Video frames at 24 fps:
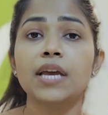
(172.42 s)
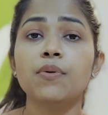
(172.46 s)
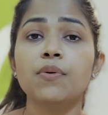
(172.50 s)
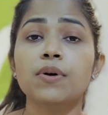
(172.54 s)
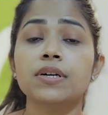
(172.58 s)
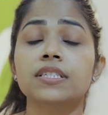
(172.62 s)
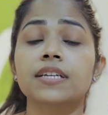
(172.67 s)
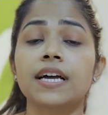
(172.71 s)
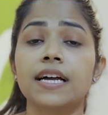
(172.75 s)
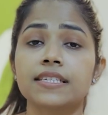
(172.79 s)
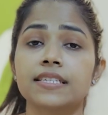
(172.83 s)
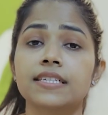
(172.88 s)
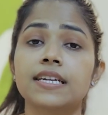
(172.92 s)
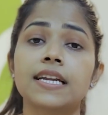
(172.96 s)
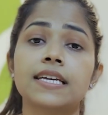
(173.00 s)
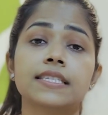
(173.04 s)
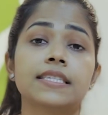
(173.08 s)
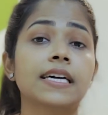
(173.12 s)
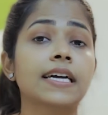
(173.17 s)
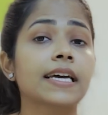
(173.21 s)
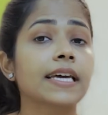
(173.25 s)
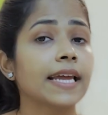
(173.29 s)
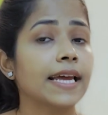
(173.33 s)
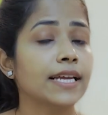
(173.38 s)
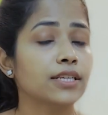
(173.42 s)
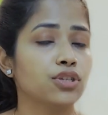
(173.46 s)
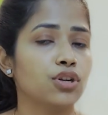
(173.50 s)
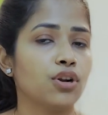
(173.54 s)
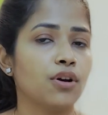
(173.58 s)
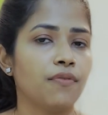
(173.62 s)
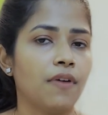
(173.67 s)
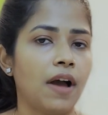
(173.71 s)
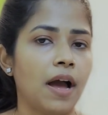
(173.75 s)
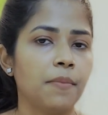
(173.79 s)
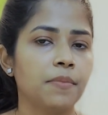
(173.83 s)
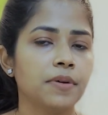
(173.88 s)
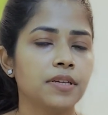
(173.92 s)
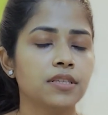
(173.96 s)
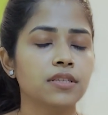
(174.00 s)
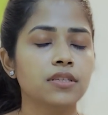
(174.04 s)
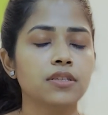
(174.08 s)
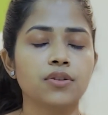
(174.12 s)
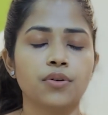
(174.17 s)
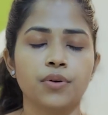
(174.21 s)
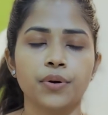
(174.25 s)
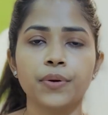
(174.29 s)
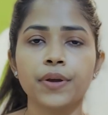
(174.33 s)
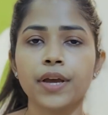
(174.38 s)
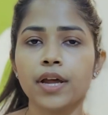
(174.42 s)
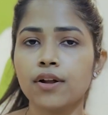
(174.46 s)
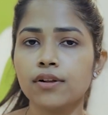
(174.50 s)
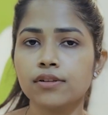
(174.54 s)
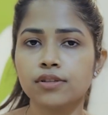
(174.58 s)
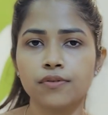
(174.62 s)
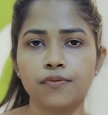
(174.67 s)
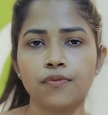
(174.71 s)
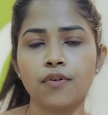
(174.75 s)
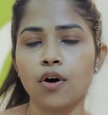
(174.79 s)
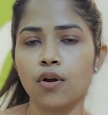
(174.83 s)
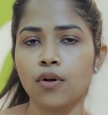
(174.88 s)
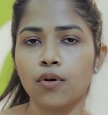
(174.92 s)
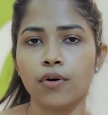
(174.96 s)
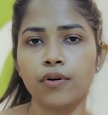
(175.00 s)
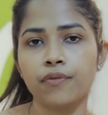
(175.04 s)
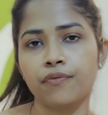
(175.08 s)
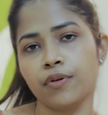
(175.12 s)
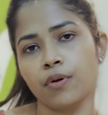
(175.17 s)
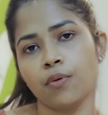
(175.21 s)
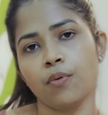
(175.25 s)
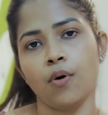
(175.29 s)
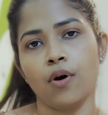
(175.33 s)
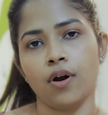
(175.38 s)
He was considered as the creator of habits, so you can also follow if you